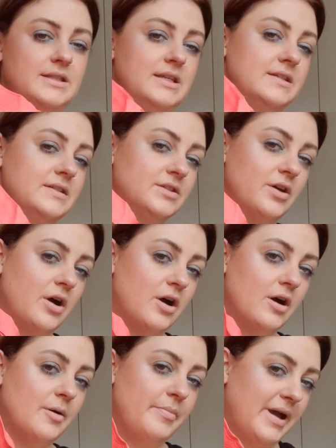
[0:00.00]
These
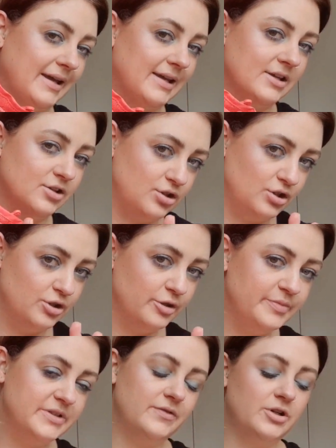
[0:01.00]
are packing
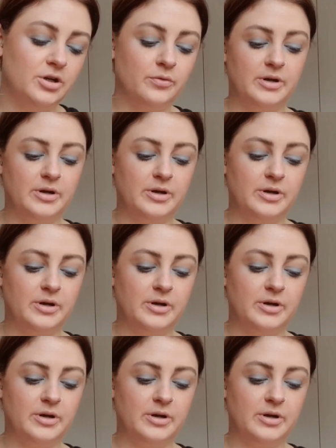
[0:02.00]
cubes. If you don't know